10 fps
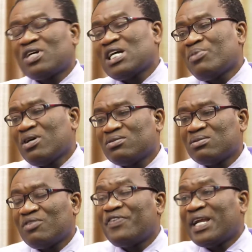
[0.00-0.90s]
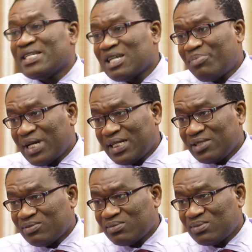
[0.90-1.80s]
about financial planning.
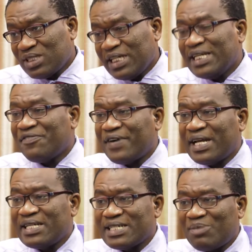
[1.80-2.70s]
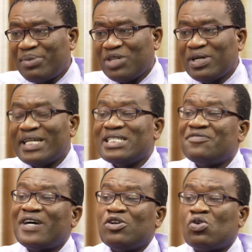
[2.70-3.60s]
In the financial plan, you
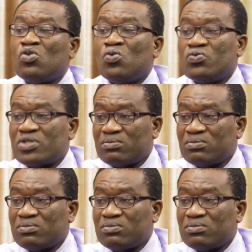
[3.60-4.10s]
identify your goals.